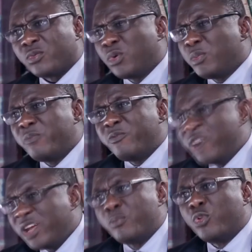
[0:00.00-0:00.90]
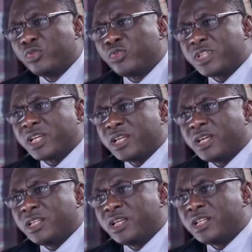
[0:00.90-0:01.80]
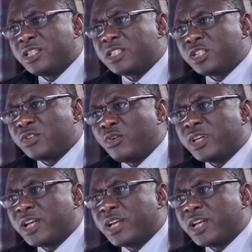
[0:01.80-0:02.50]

We will be very bold to take a decision on